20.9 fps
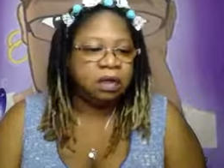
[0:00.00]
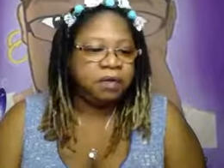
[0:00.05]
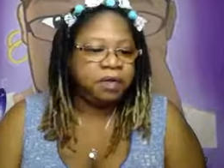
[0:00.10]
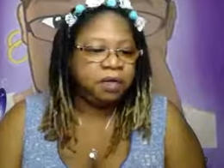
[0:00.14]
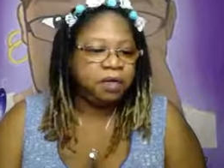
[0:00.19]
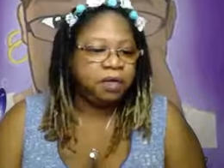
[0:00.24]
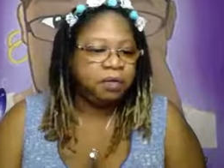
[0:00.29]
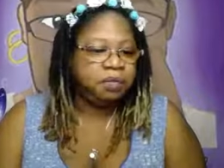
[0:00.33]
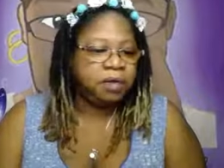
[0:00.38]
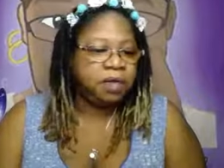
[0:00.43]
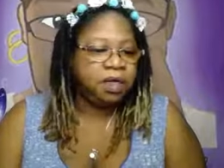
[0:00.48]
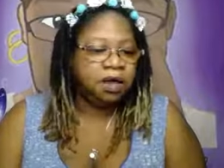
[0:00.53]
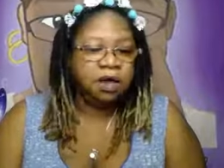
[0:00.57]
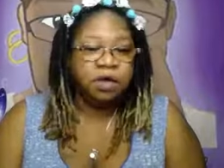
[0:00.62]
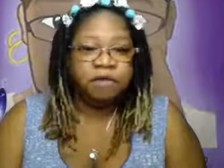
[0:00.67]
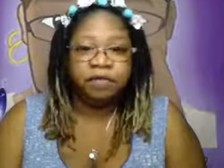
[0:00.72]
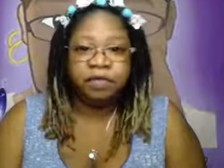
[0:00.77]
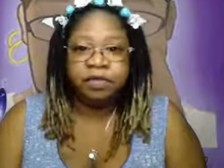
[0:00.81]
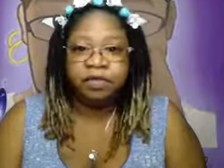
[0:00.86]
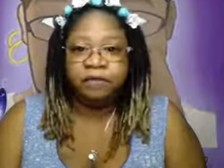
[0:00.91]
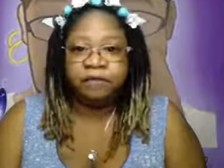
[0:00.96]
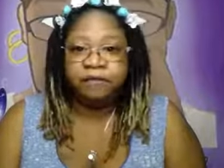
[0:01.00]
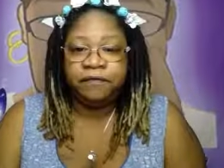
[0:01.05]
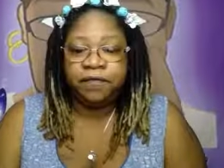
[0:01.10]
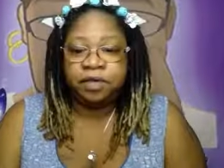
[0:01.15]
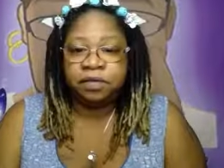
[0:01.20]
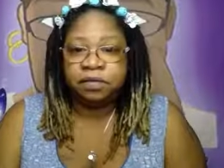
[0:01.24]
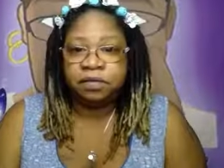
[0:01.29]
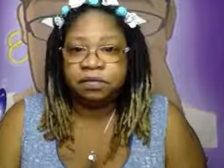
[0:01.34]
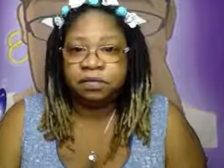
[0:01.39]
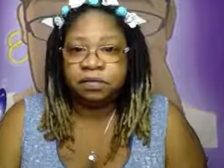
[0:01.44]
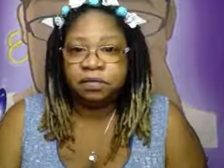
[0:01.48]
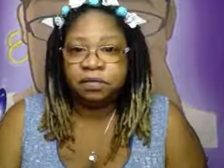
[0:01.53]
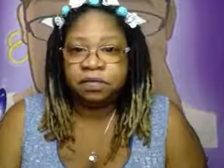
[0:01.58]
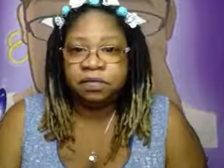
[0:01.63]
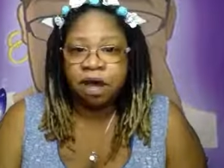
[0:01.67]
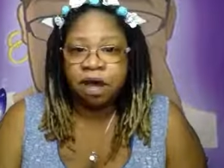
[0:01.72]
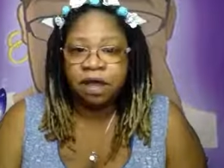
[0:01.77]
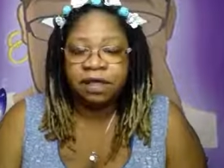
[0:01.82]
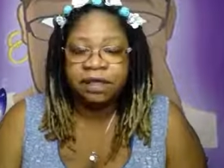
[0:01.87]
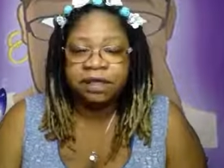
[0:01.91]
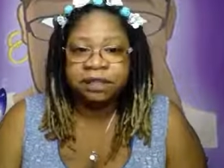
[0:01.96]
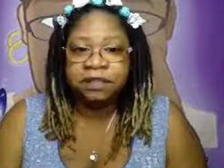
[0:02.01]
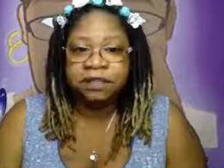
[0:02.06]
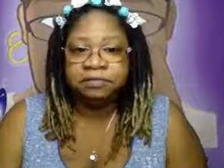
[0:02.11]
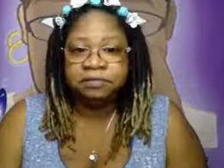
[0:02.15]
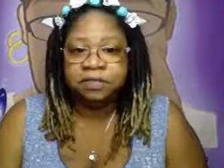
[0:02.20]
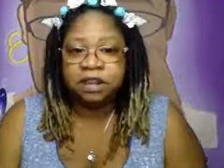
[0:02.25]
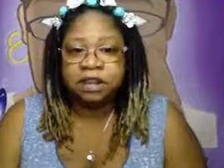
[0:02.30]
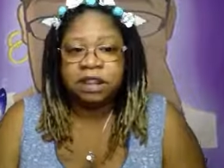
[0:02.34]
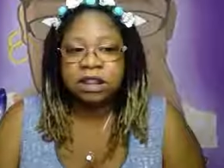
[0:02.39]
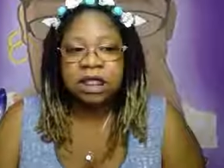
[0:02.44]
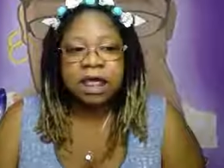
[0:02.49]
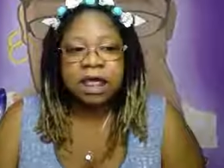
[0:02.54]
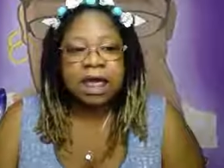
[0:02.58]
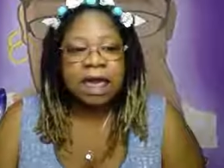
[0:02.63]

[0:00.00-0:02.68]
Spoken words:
He will be over the phone talking to me,